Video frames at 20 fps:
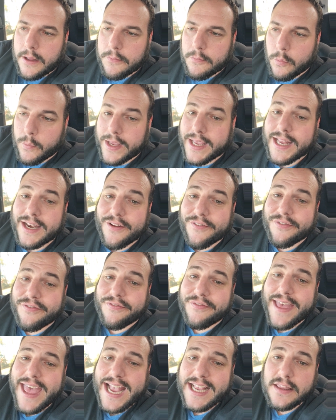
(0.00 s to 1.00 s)
we can
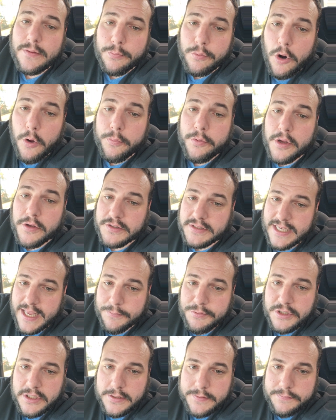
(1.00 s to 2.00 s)
affect
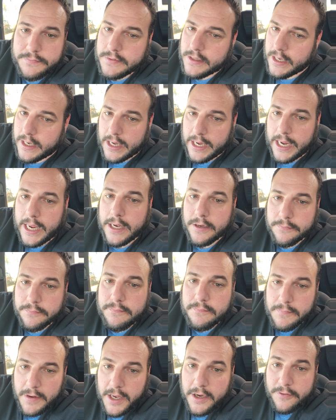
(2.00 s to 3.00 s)
proprioception
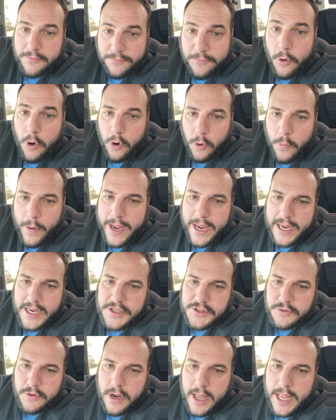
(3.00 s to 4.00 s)
in four
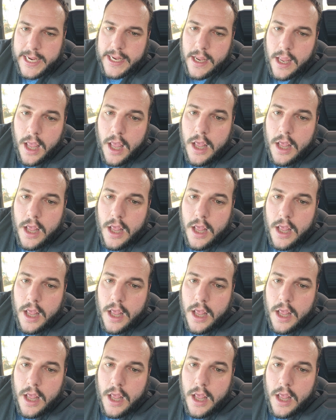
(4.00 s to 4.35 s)
ways, right?